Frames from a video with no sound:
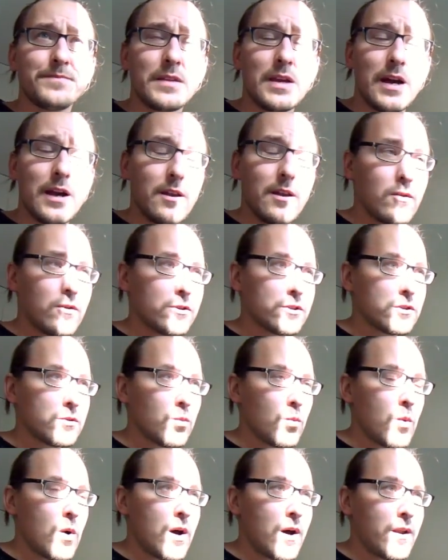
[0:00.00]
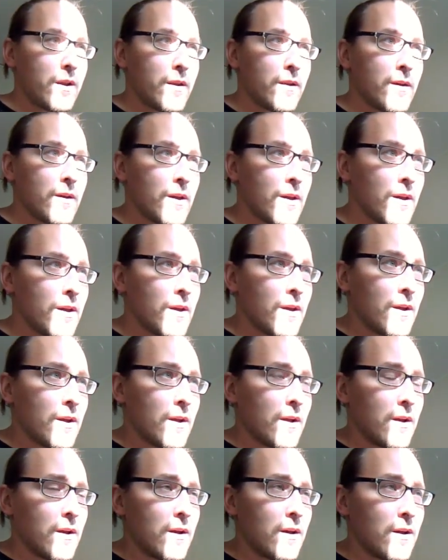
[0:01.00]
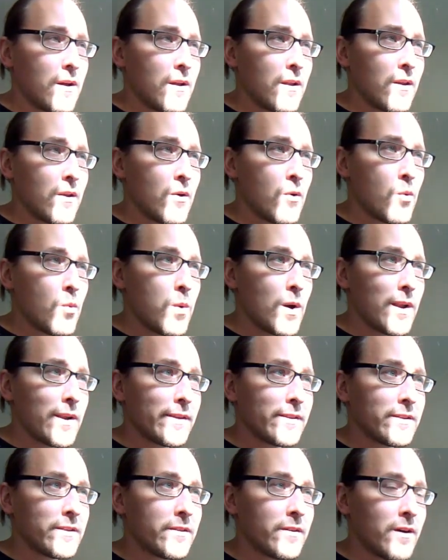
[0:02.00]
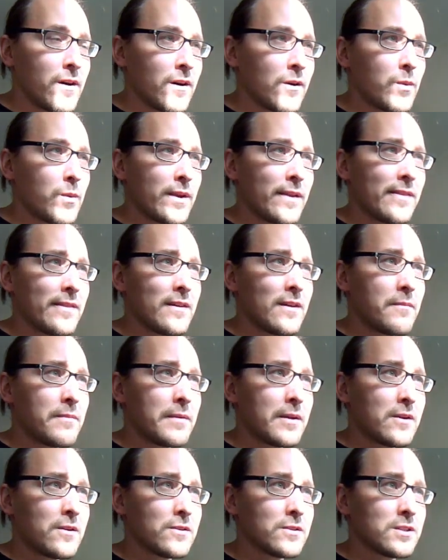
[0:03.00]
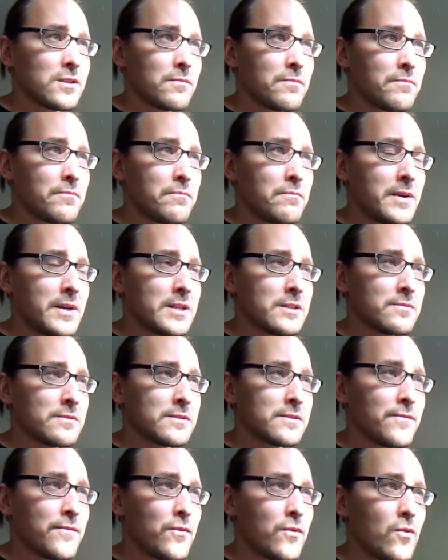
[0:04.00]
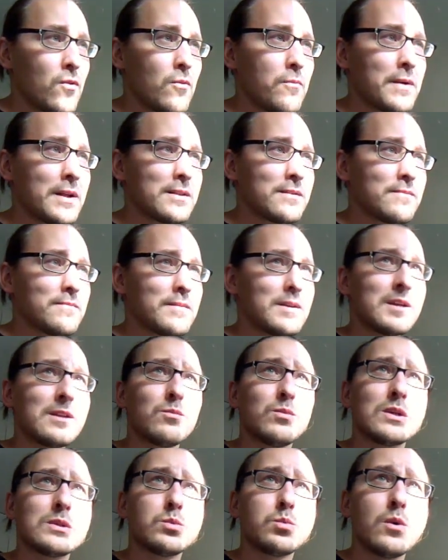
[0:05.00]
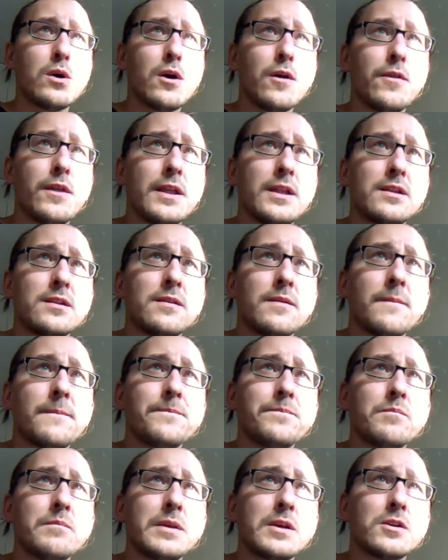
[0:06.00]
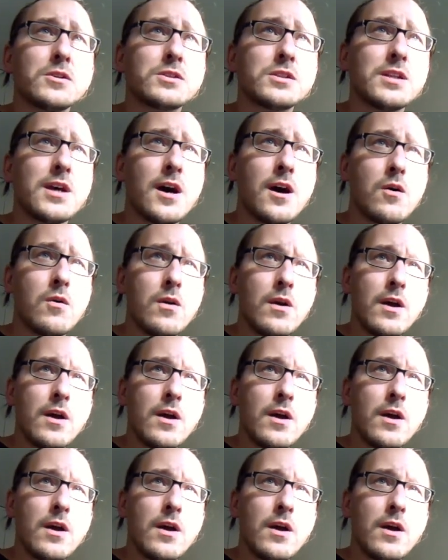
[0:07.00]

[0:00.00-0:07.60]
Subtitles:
I lost one low quality Darkwing there because the base was full, but it was worth it because now